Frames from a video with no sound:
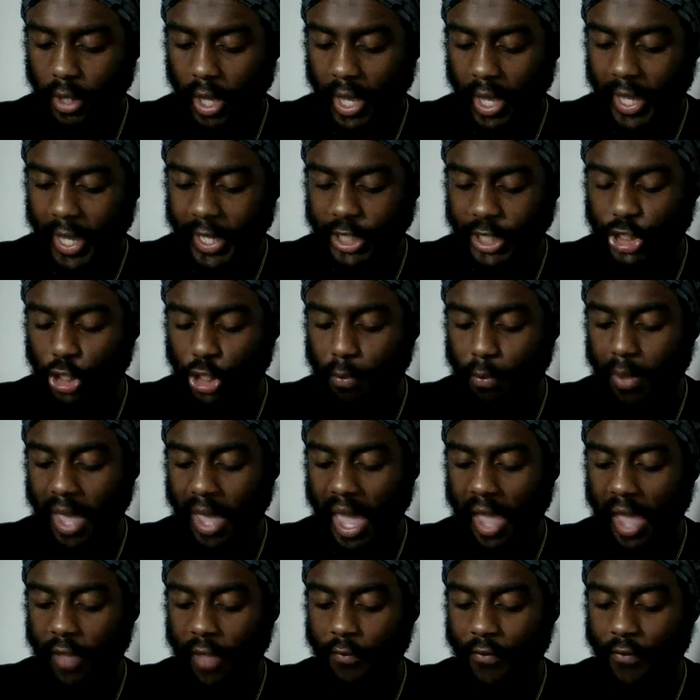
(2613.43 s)
he shall be
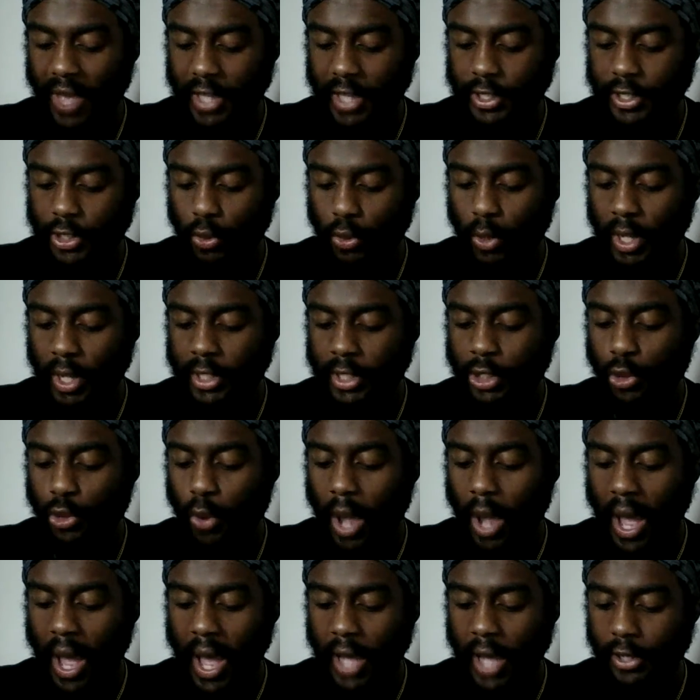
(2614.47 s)
a vessel unto
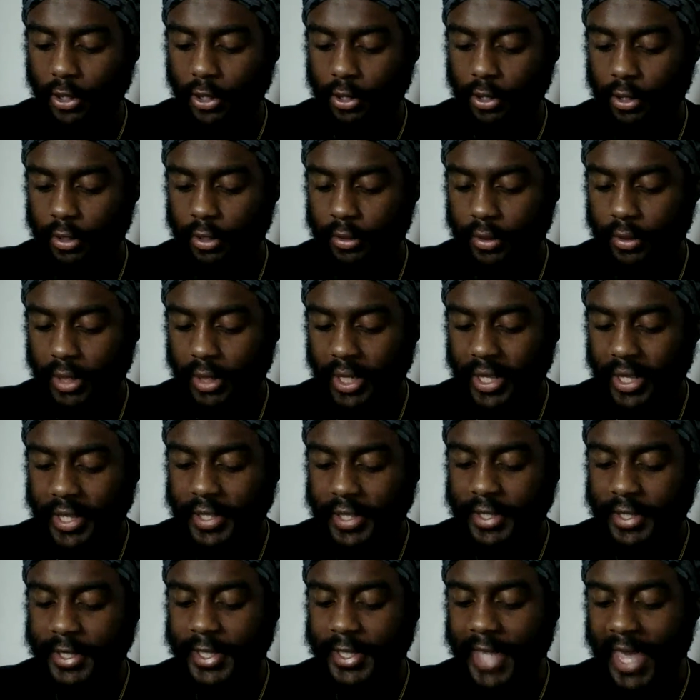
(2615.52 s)
honor,
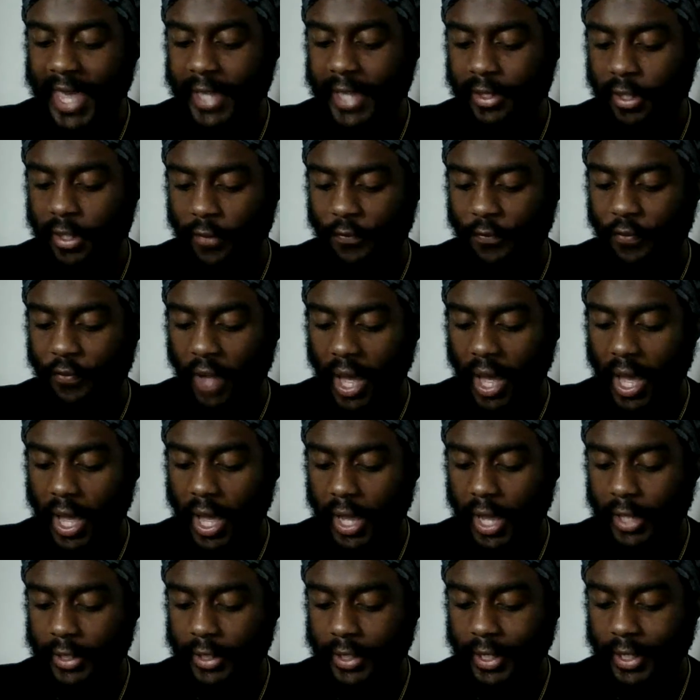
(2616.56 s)

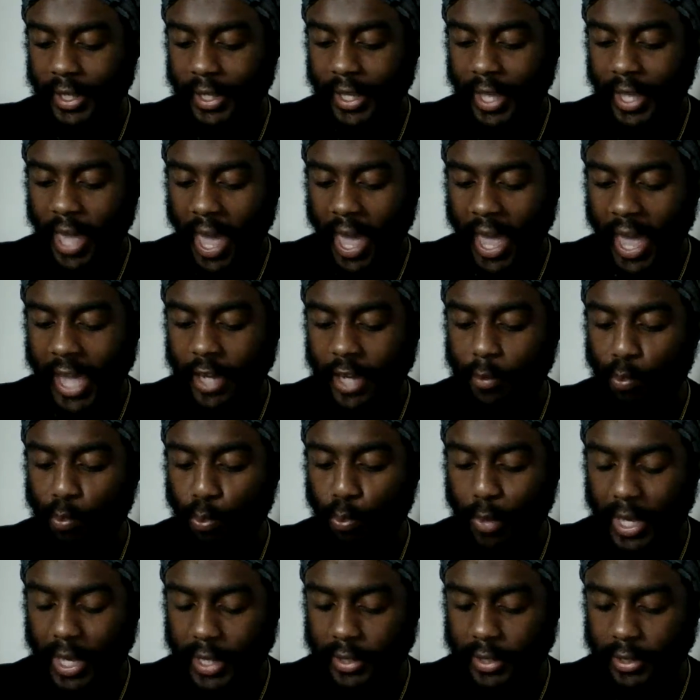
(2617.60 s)
sanctified and
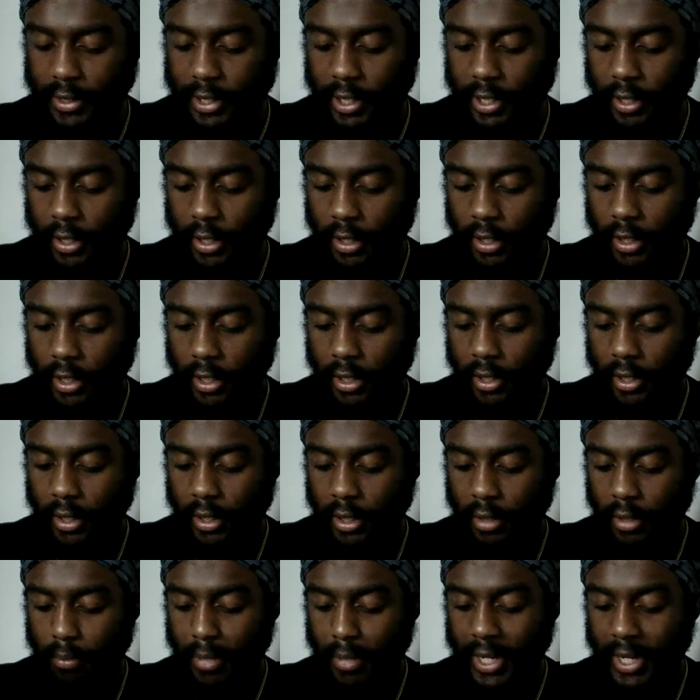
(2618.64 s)
meet,
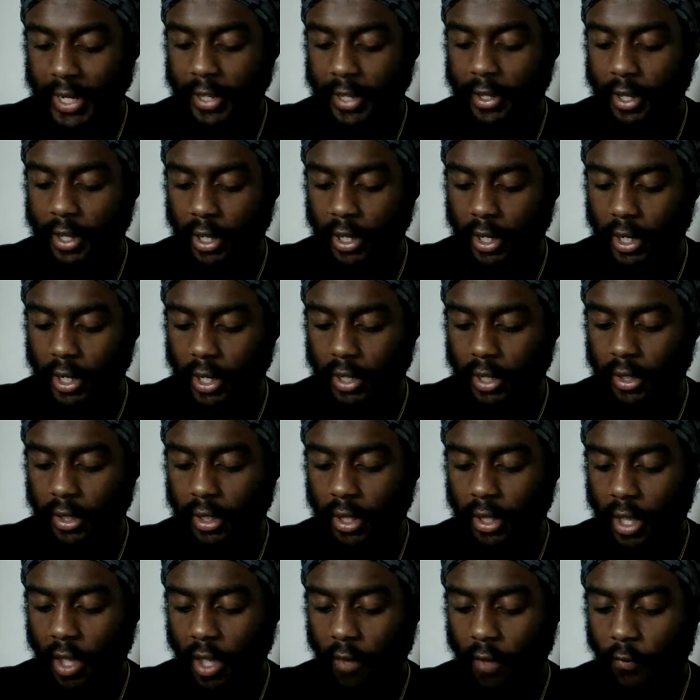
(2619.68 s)
meaning good,
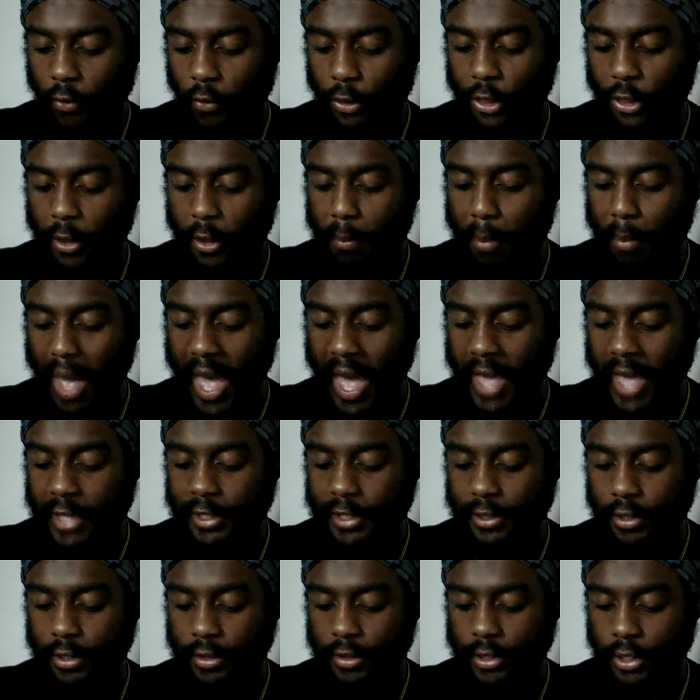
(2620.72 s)
for the
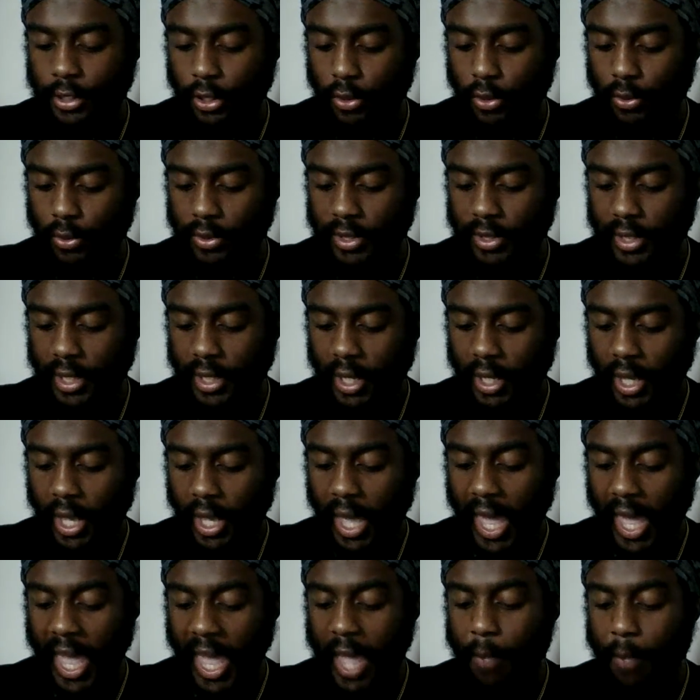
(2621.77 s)
master's use,
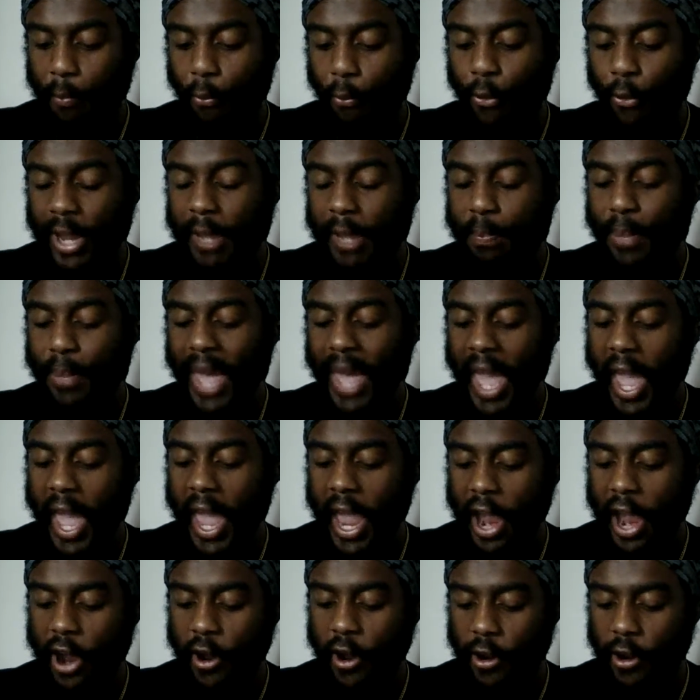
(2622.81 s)
and
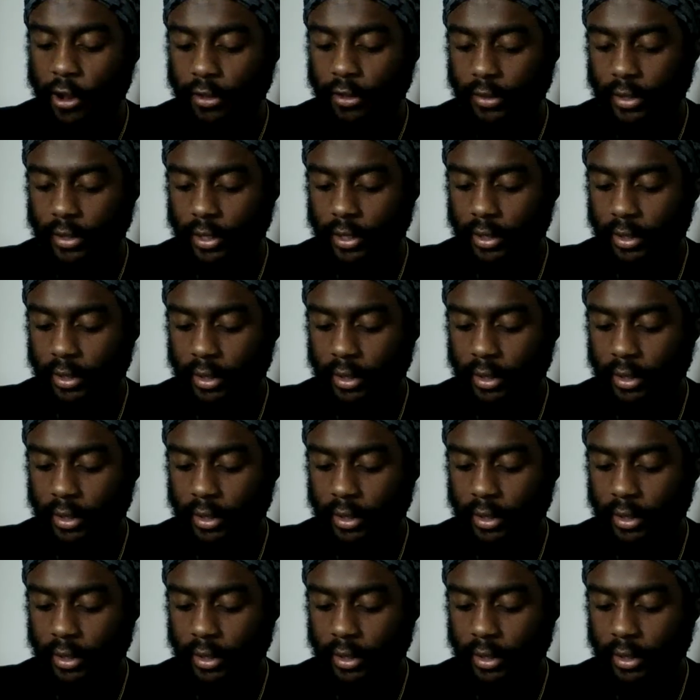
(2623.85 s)
prepared